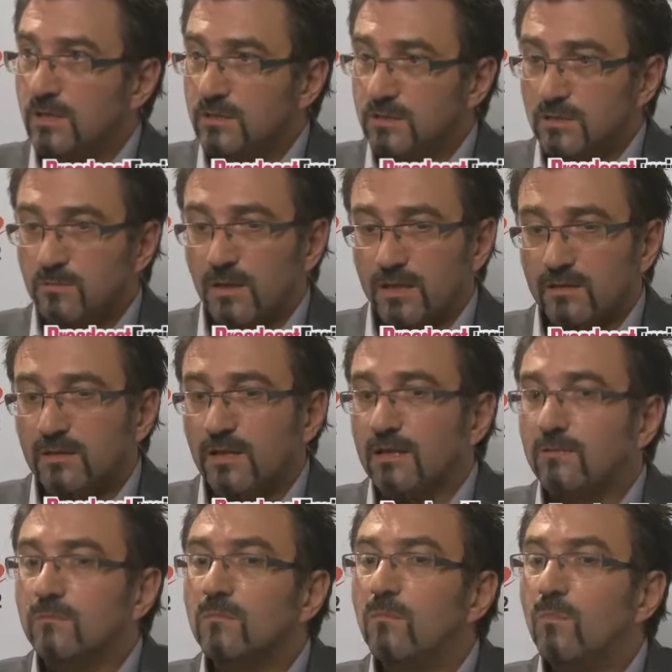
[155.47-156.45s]
to make
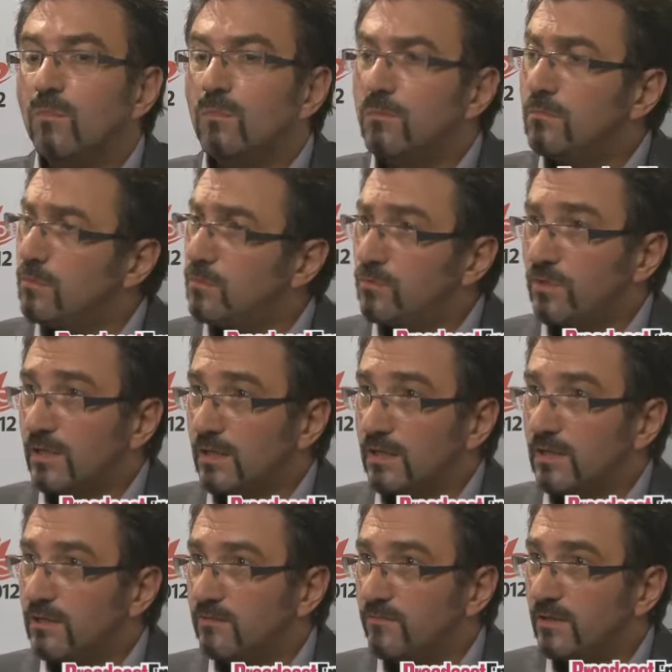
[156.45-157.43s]
that more
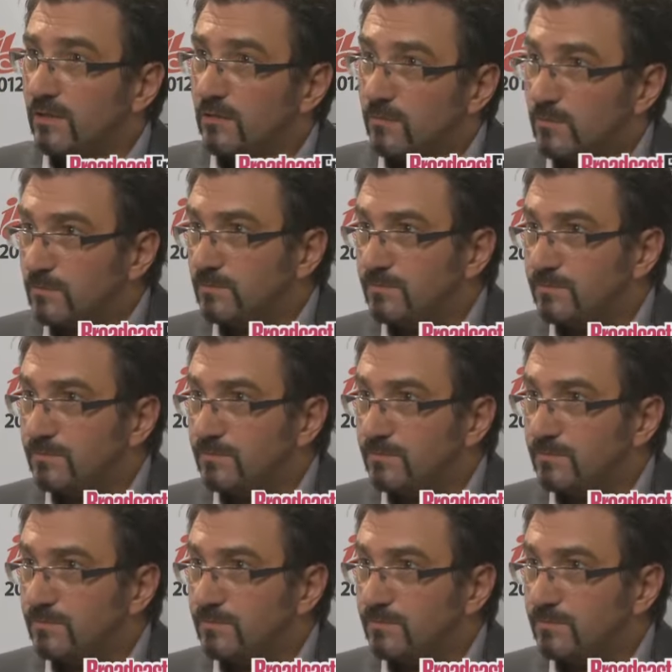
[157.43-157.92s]
readily available.